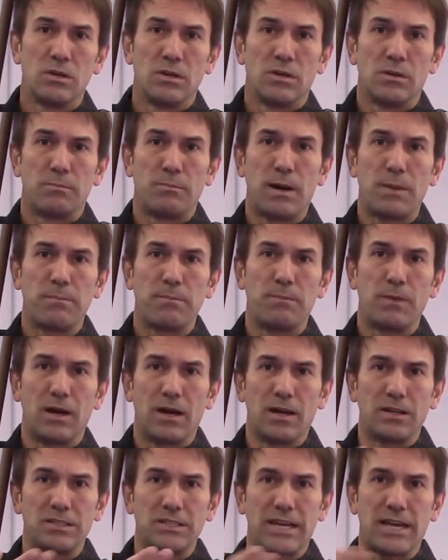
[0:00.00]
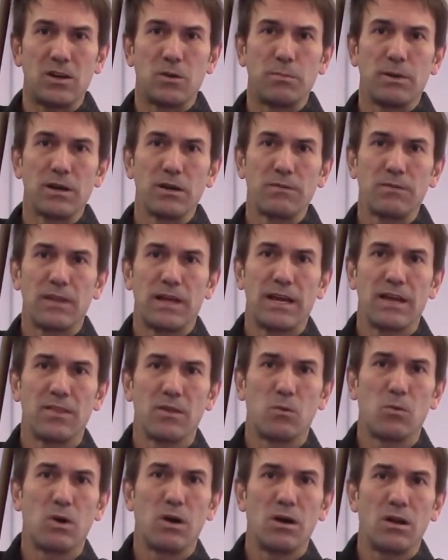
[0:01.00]
butterfly on
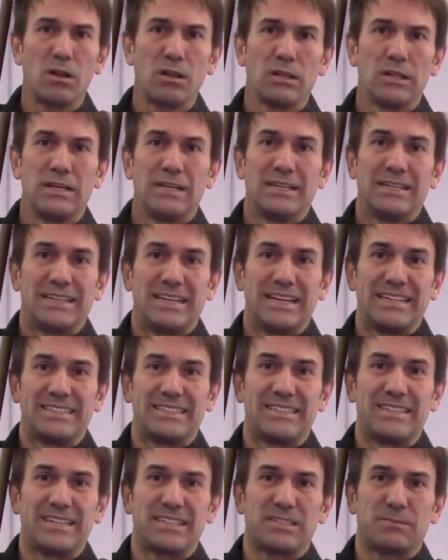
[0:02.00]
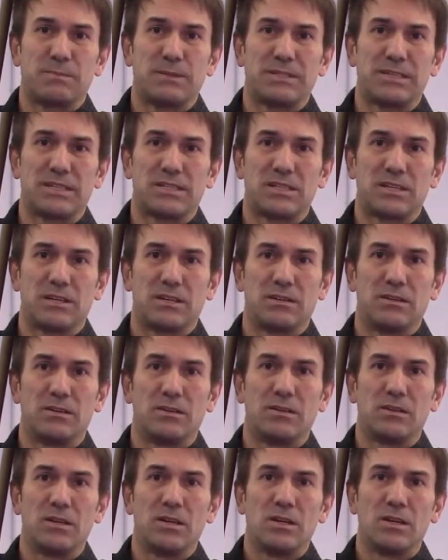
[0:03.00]
the wall, it's this position.
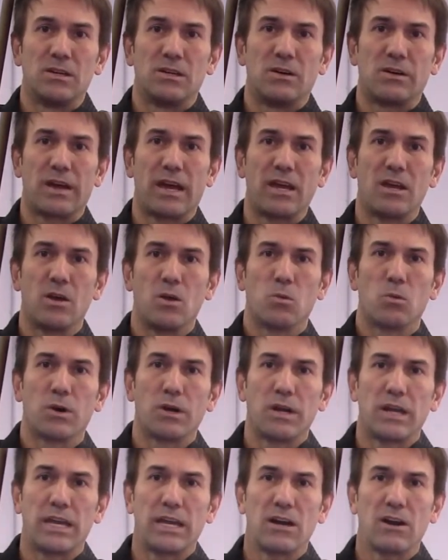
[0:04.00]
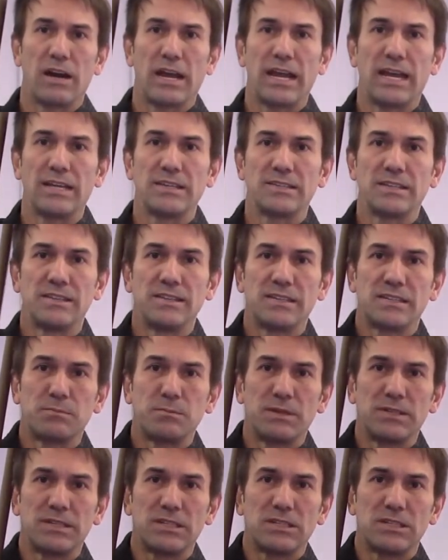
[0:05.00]
Okay, we're going to get our hands in this
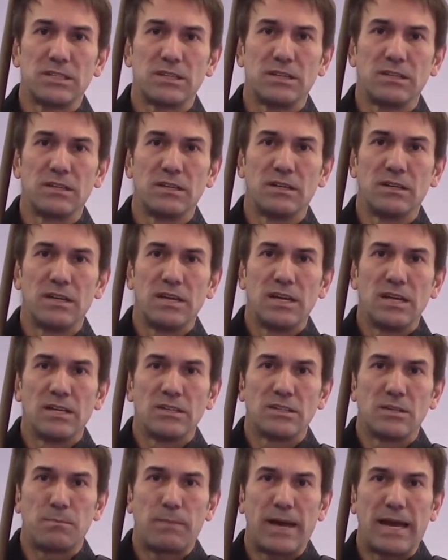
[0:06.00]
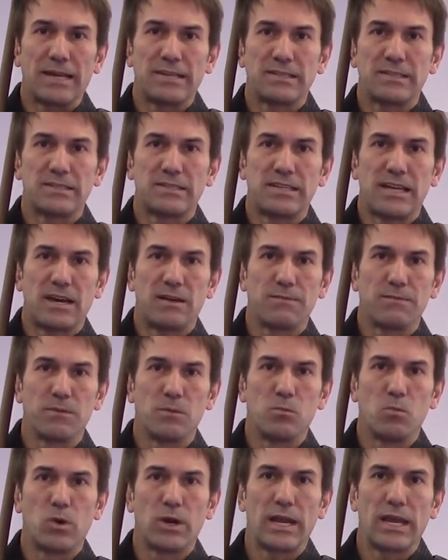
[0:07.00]
position to pass the staff
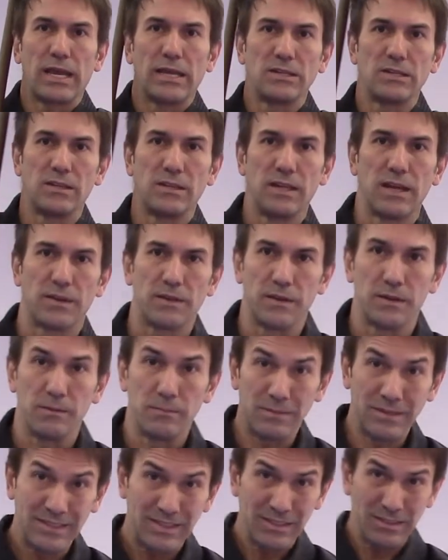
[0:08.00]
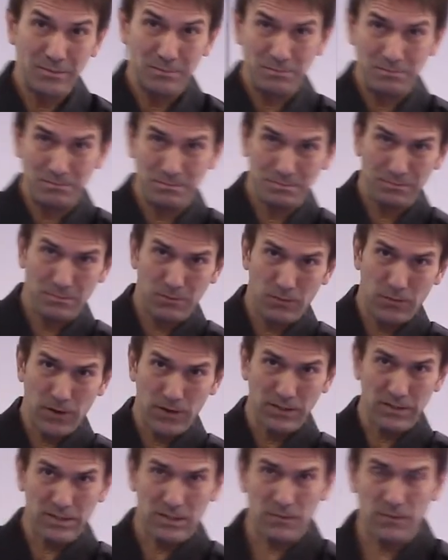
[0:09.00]
from one hand to the other.
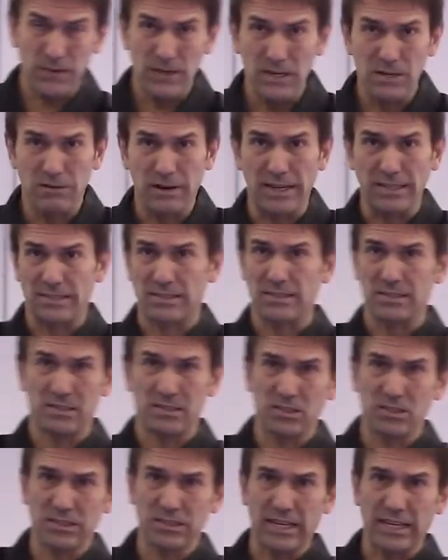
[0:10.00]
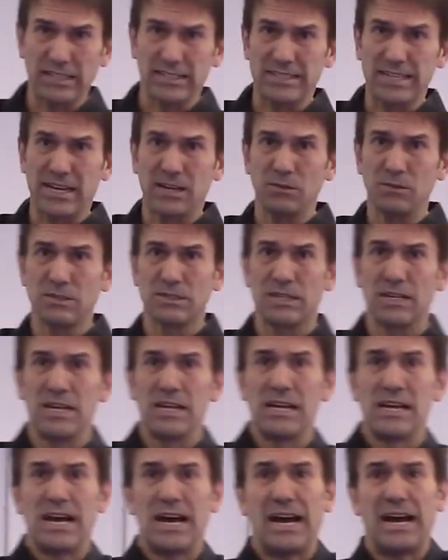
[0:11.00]
First, the figure eights, just like it sounds.
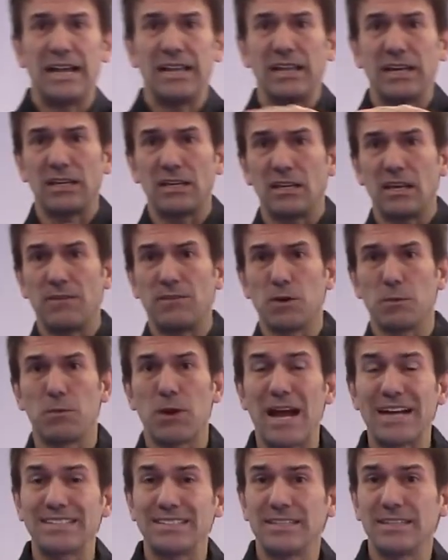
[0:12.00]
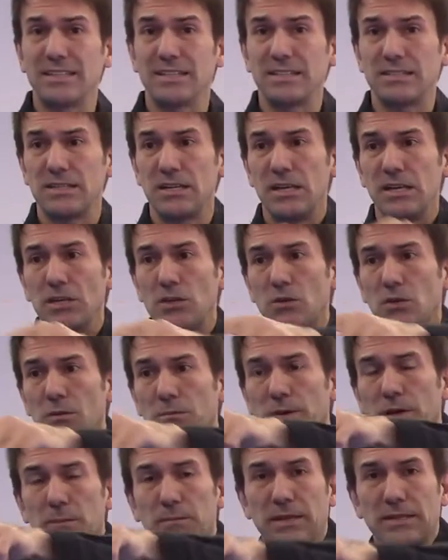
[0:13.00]
If you're practicing this, you can
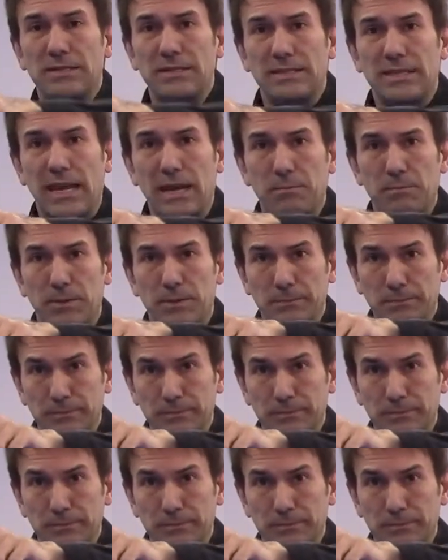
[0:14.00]
put a piece of tape,